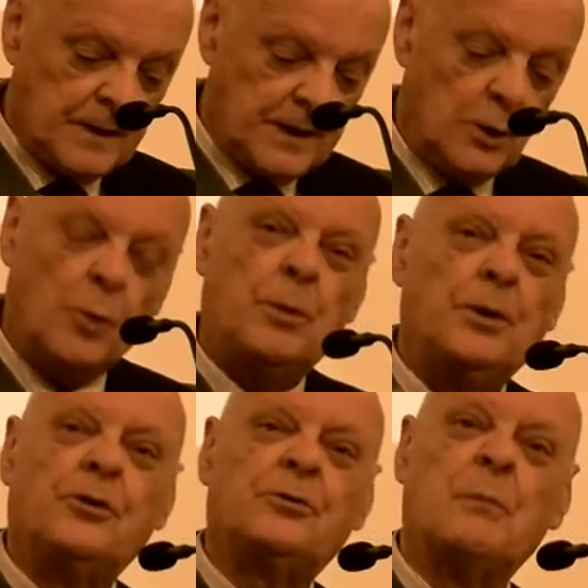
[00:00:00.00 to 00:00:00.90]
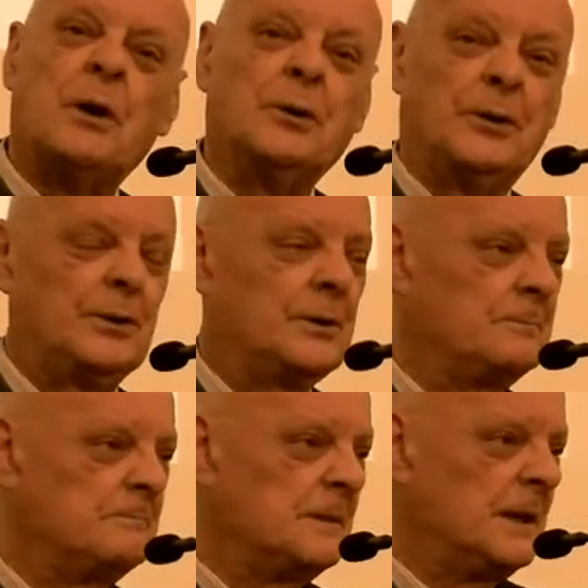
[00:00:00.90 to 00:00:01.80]
He opened his mouth
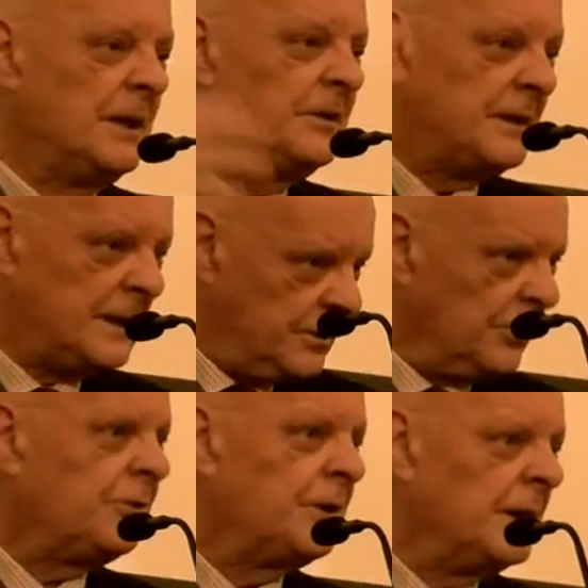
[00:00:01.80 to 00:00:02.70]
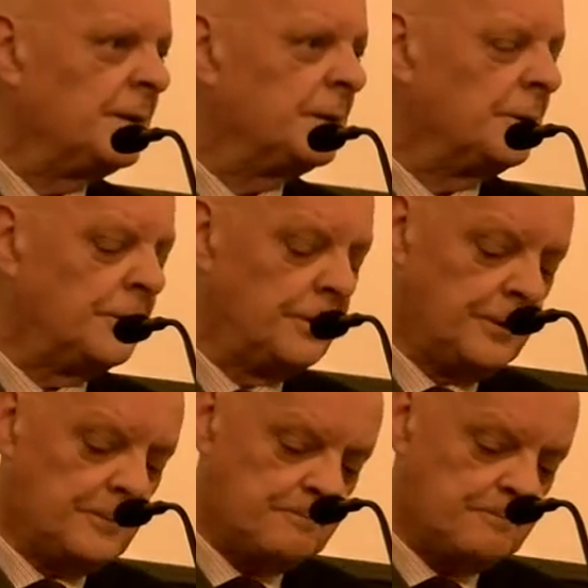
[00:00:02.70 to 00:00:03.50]
and he said, thus saith the Lord.